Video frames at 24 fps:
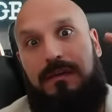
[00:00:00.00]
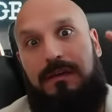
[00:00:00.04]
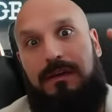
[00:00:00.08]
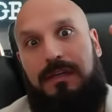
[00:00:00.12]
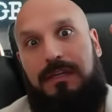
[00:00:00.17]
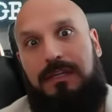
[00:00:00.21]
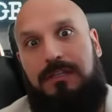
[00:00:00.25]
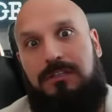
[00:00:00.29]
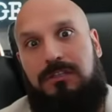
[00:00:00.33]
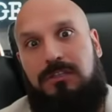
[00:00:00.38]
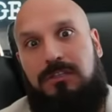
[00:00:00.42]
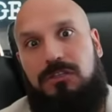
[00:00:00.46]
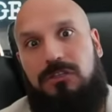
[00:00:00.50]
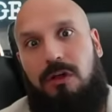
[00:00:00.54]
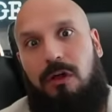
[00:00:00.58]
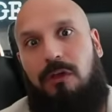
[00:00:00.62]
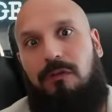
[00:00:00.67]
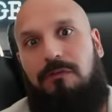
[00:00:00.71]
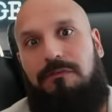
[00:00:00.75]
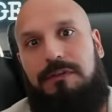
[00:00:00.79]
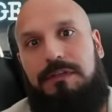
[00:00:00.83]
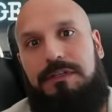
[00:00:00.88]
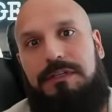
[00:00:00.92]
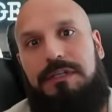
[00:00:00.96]

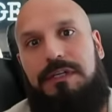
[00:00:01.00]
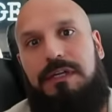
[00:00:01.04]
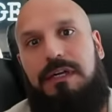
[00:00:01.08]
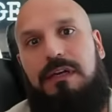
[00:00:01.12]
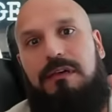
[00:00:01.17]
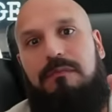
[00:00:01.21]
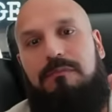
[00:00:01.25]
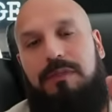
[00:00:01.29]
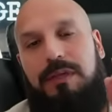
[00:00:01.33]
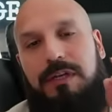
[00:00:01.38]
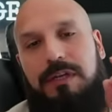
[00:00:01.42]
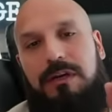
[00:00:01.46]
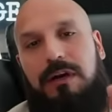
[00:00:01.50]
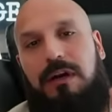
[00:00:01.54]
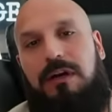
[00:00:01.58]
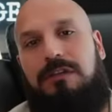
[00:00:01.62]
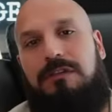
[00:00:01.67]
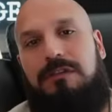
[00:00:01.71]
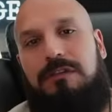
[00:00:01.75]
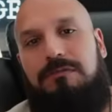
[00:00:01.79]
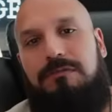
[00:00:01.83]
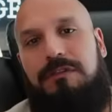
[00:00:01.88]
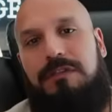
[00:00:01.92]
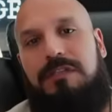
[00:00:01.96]
insolvent because
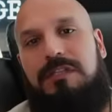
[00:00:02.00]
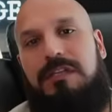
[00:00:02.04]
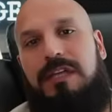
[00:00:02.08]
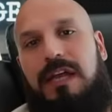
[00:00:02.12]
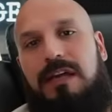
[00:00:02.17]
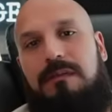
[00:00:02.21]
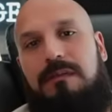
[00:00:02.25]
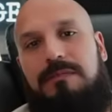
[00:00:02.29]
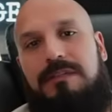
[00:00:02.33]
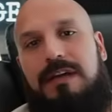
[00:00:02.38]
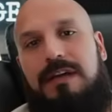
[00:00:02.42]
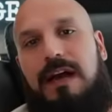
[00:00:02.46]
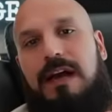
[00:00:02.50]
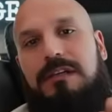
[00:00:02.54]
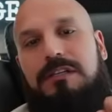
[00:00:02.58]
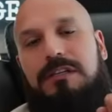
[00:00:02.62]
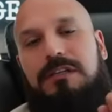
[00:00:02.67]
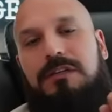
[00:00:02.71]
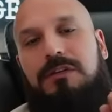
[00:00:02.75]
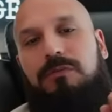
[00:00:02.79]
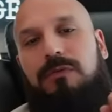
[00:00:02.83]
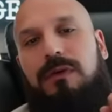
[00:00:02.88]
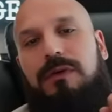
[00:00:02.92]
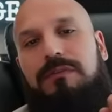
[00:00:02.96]
of the same toxic
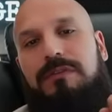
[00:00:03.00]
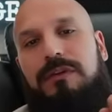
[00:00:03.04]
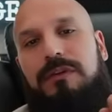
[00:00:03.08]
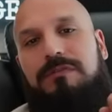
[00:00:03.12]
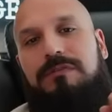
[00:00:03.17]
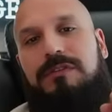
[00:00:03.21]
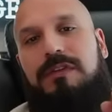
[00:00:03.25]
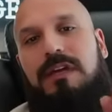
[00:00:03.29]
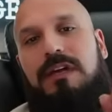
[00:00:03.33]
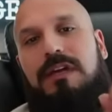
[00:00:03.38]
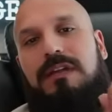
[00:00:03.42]
derivatives